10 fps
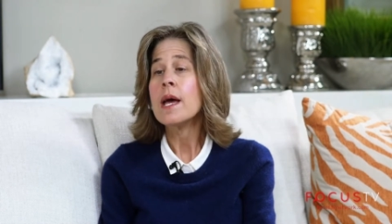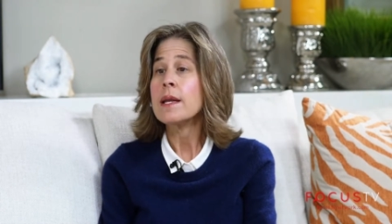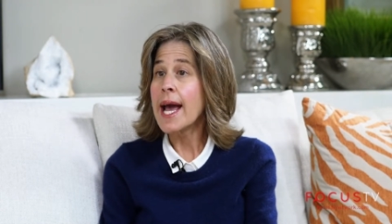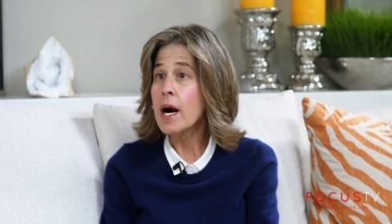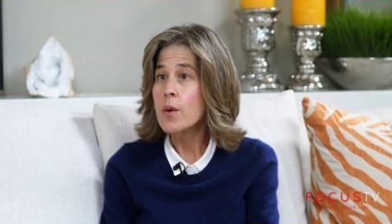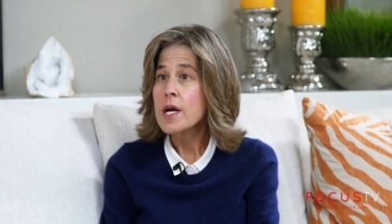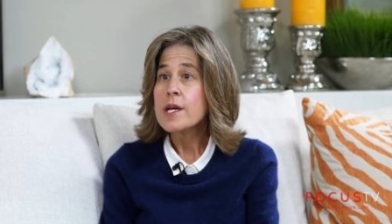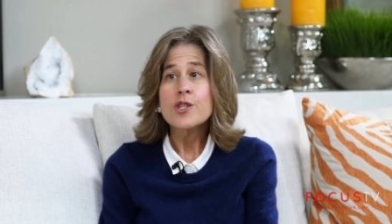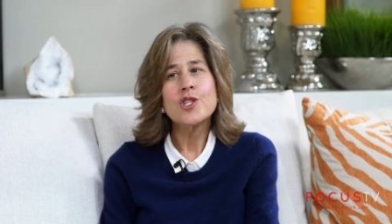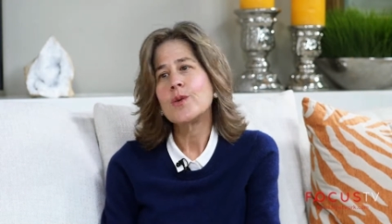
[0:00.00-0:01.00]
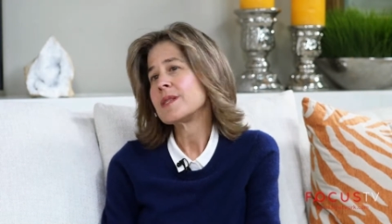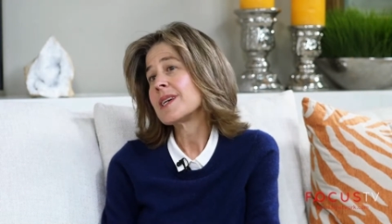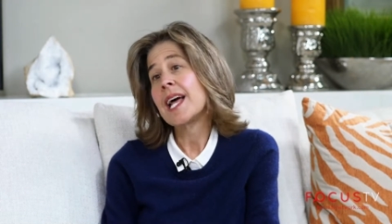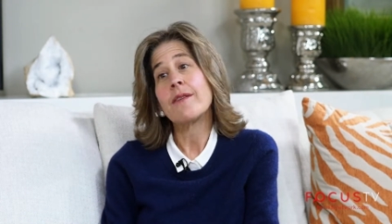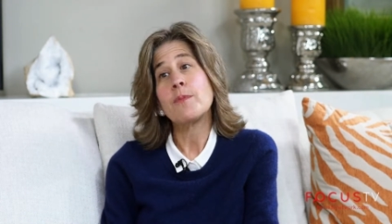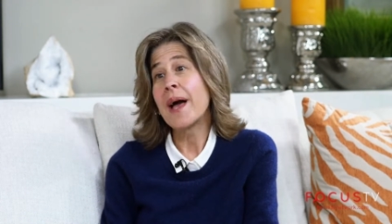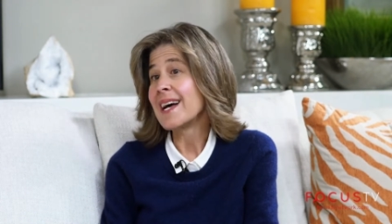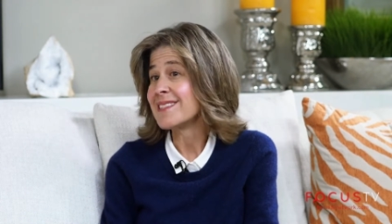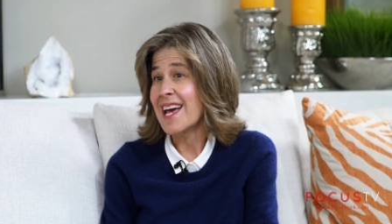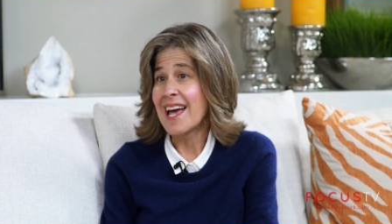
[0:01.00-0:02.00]
Now, students can have a
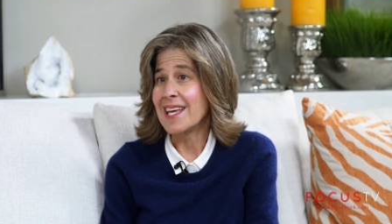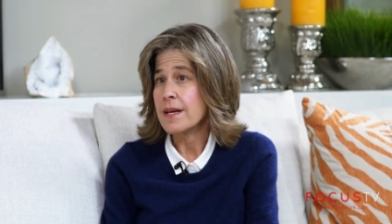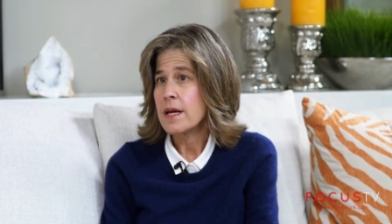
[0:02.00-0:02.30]
bad day.